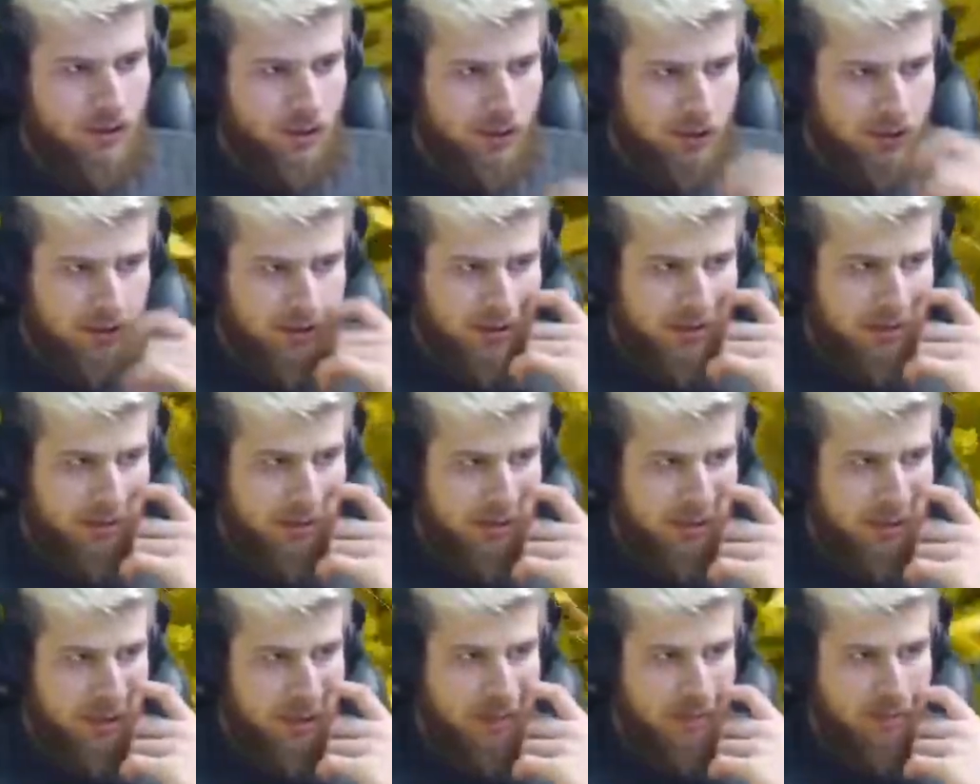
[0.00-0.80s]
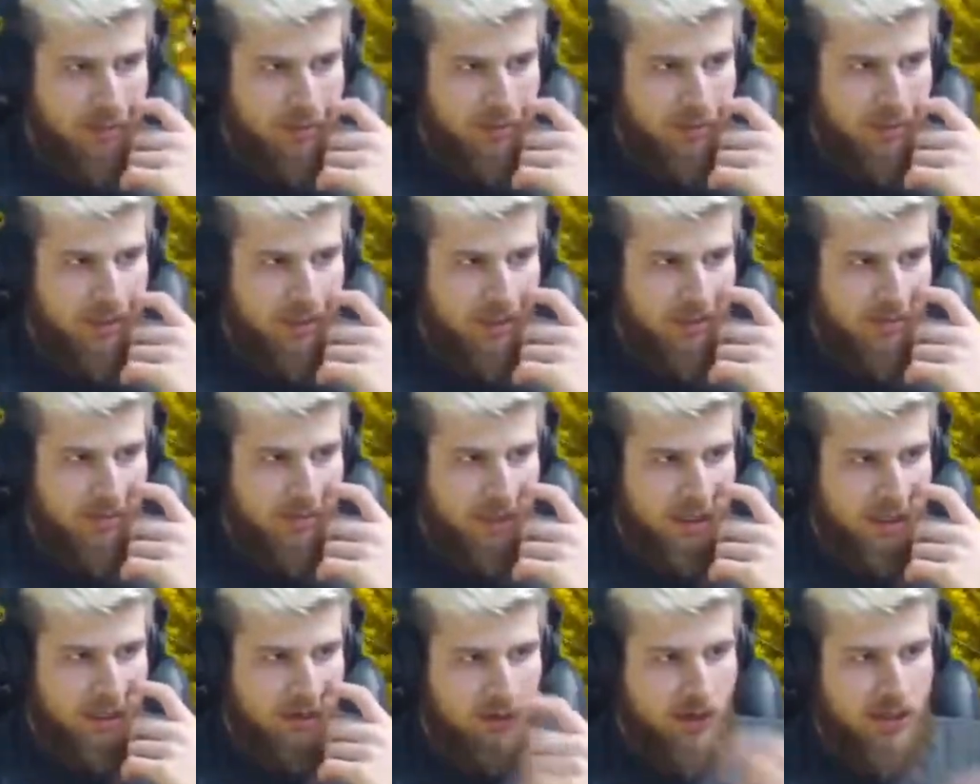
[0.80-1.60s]
used to be not be as
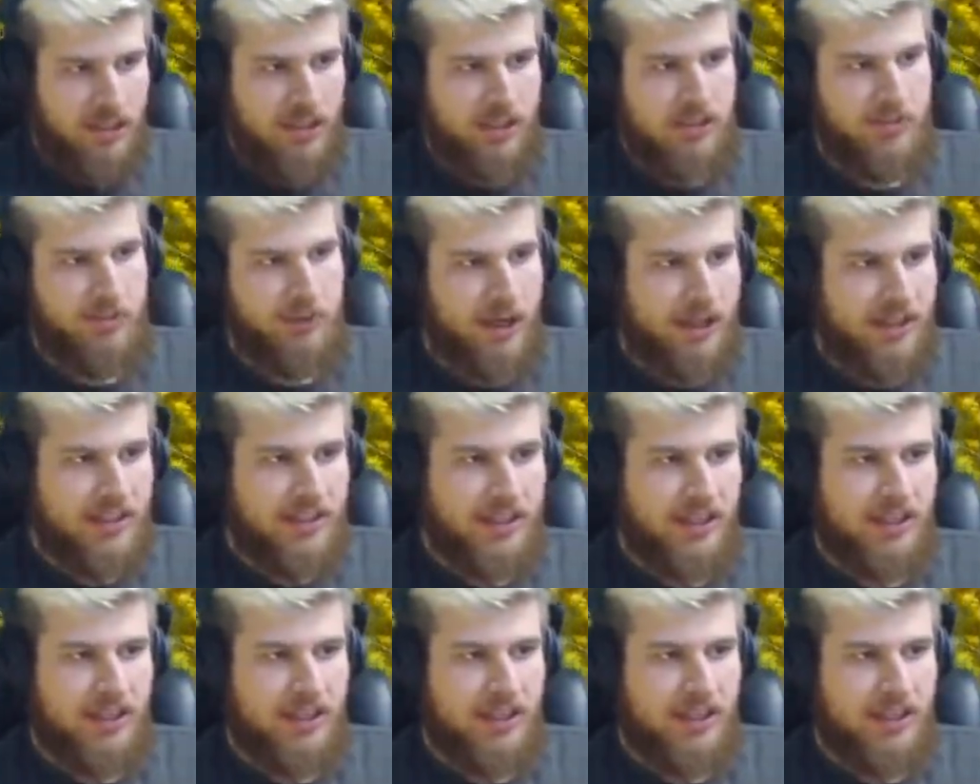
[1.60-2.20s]
many grind spots.